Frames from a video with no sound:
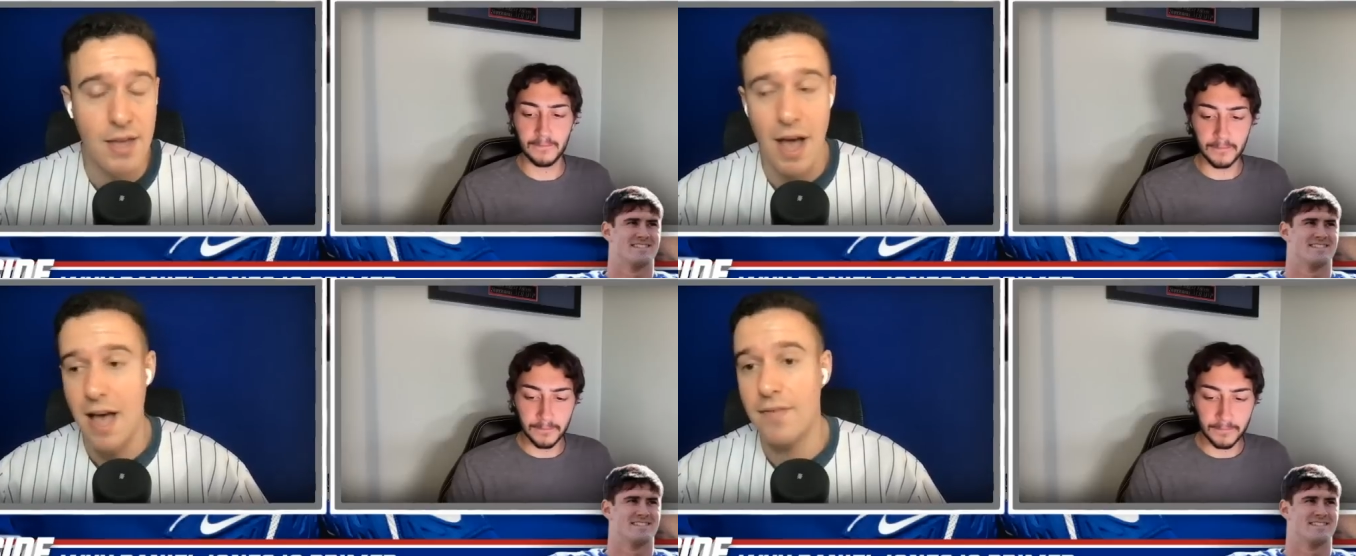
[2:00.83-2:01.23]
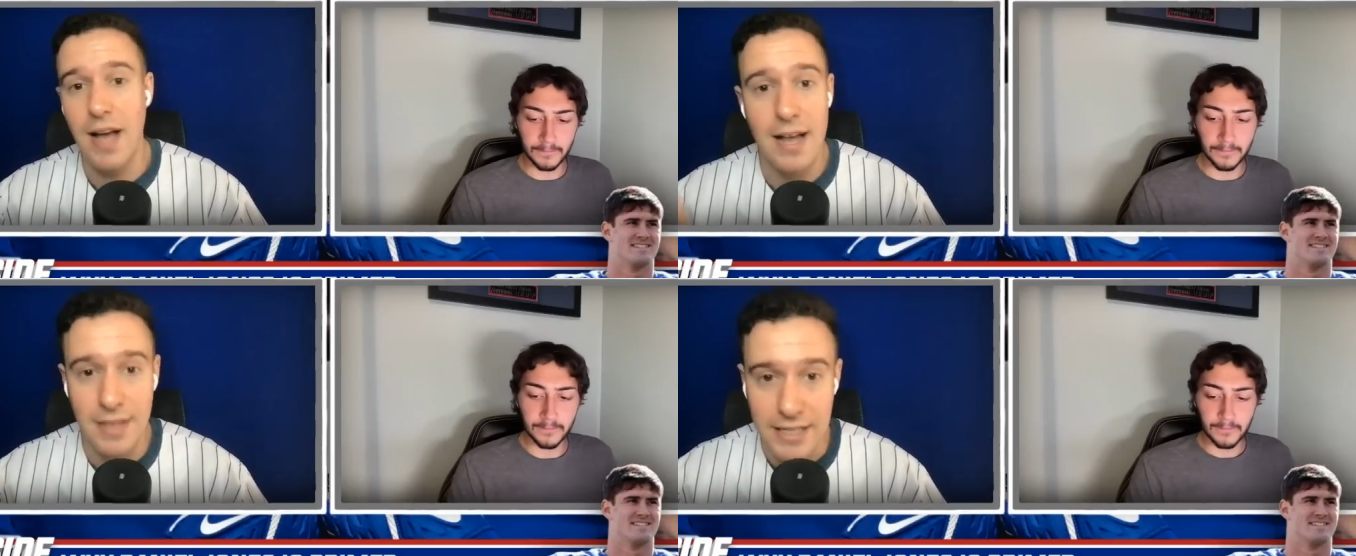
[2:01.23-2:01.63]
Speaker 1: You have
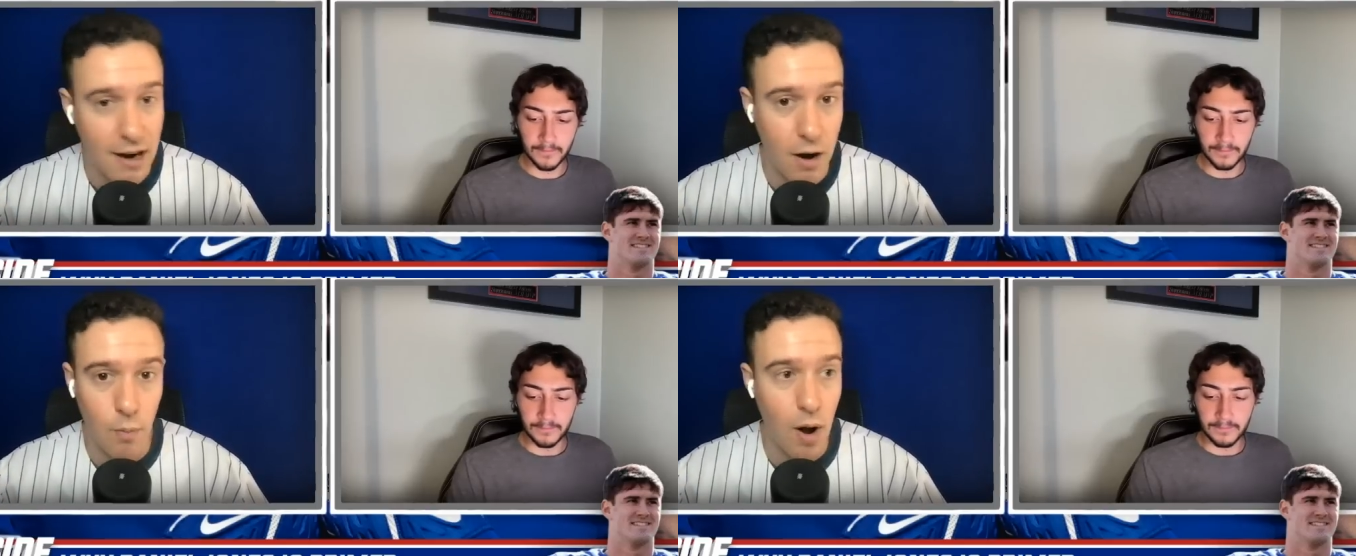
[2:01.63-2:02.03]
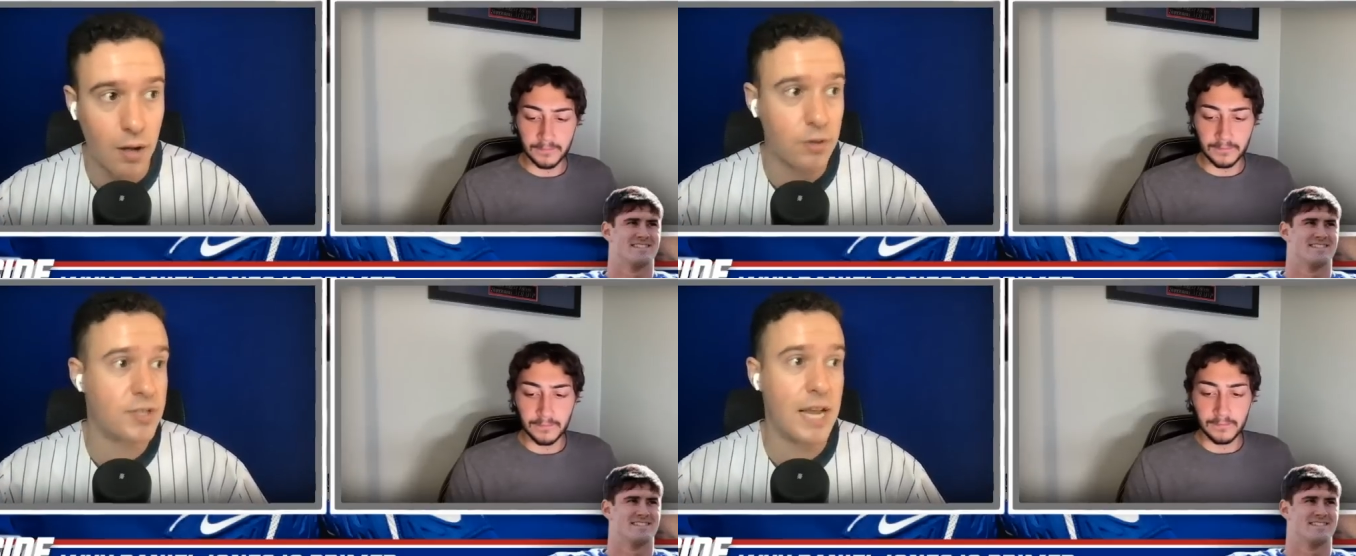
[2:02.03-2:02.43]
guys like Darren
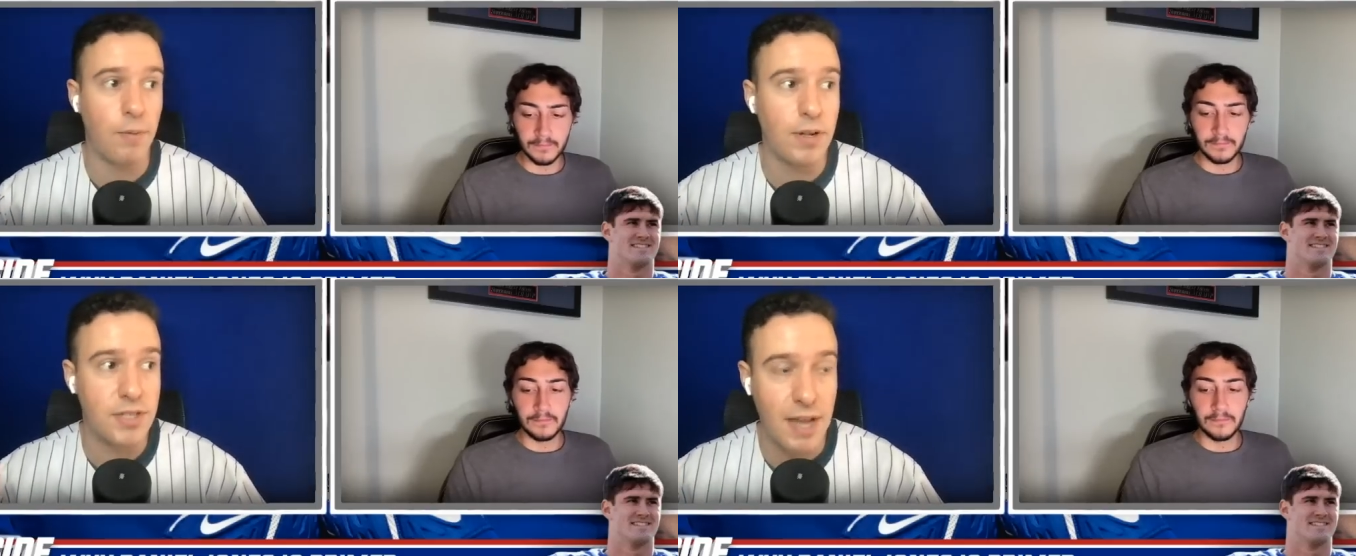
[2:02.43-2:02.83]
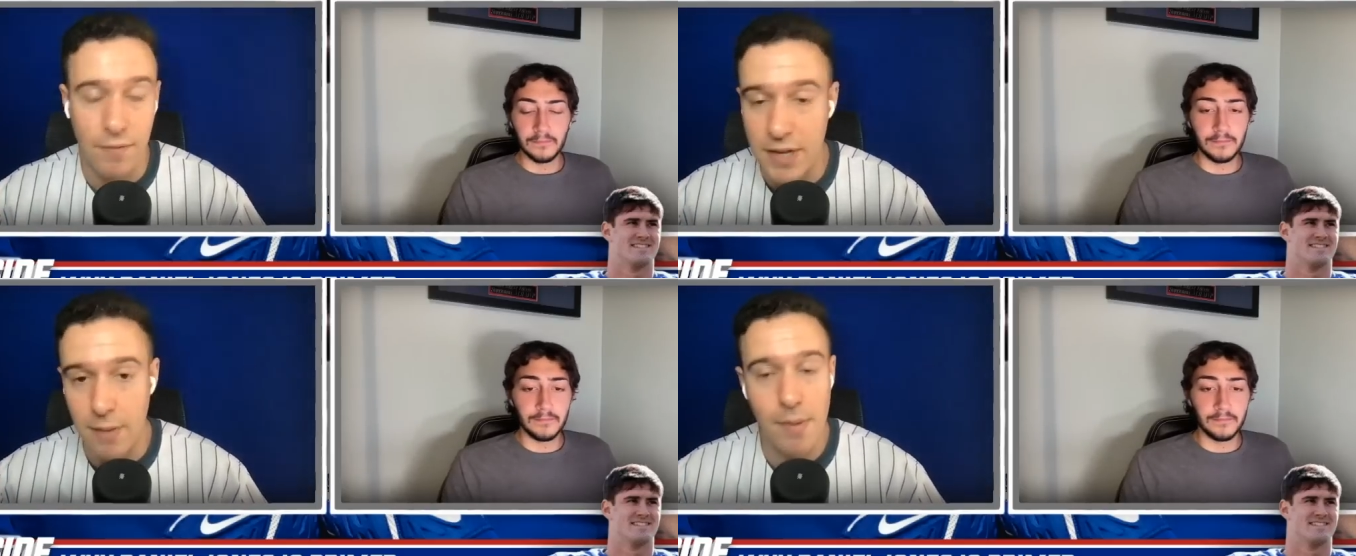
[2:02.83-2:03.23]
Waller. Saquon's
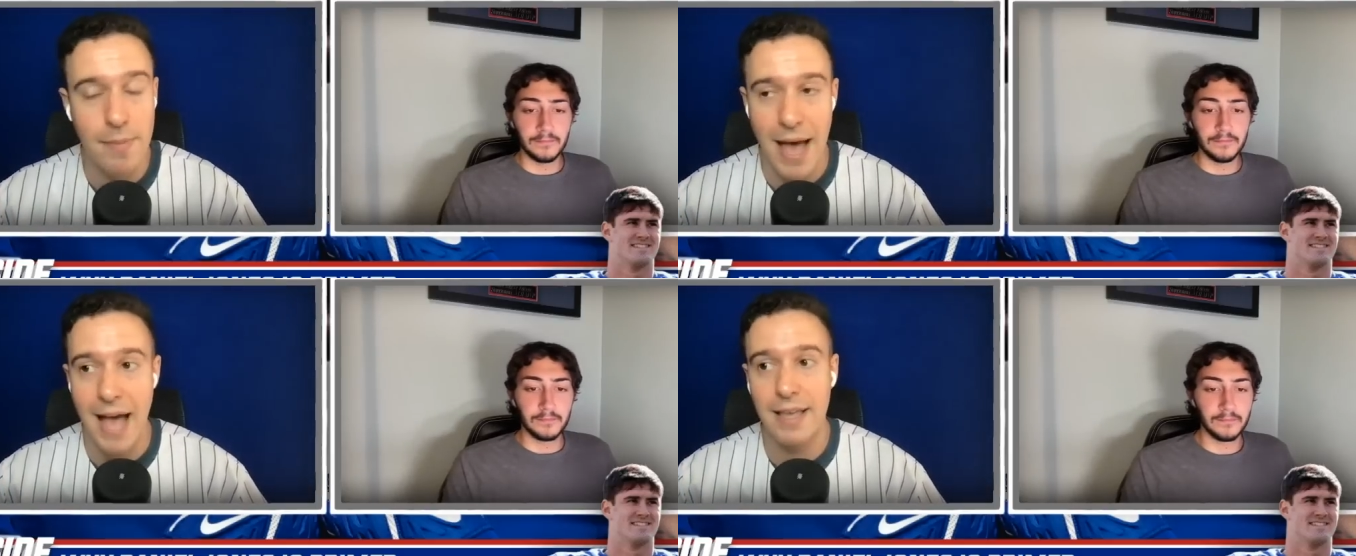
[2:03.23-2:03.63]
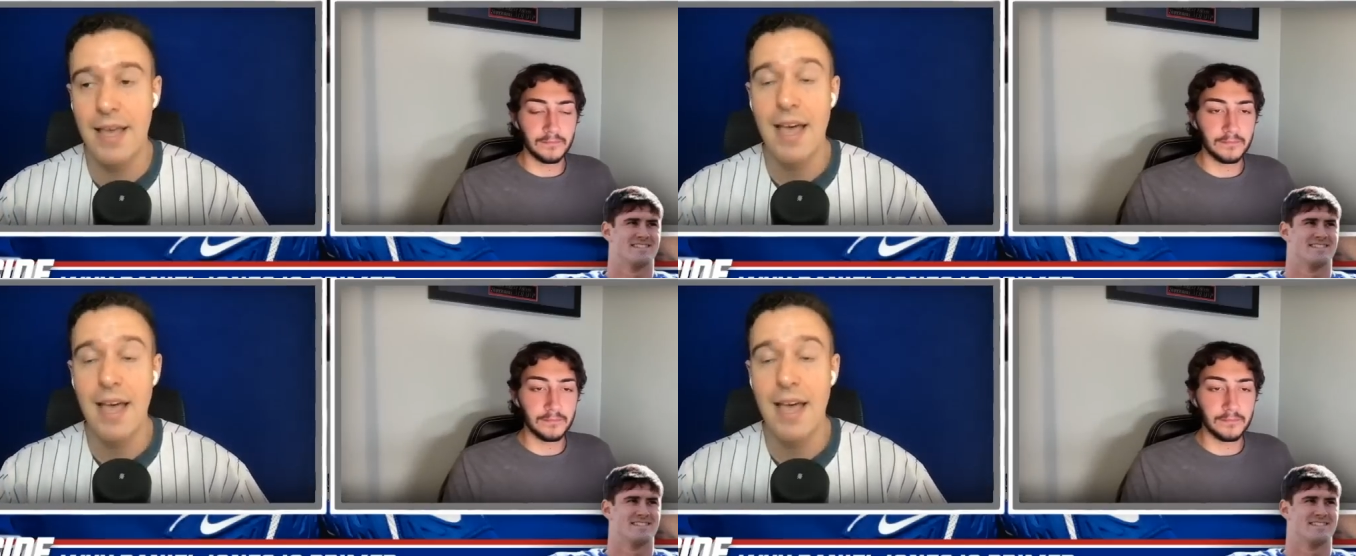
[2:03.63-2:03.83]
definitely coming back,